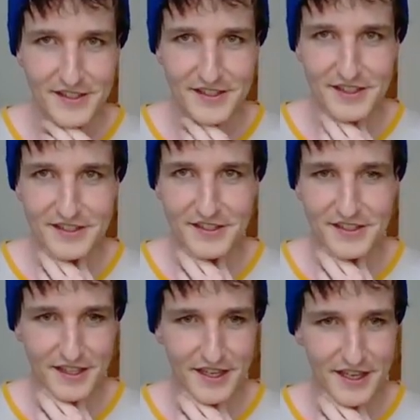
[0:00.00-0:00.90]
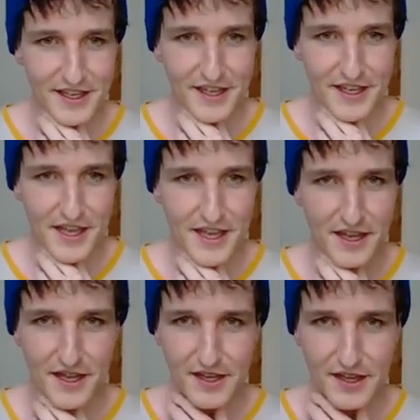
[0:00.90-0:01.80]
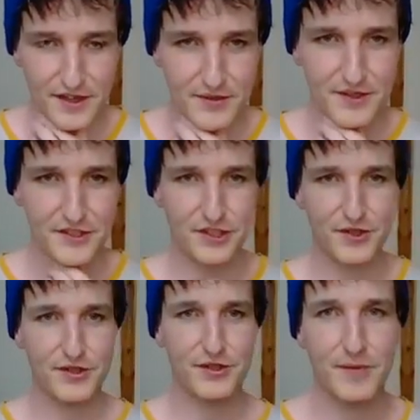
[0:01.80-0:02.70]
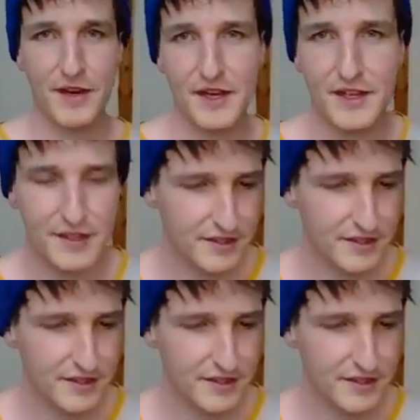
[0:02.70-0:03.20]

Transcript: Yes, I want to show you my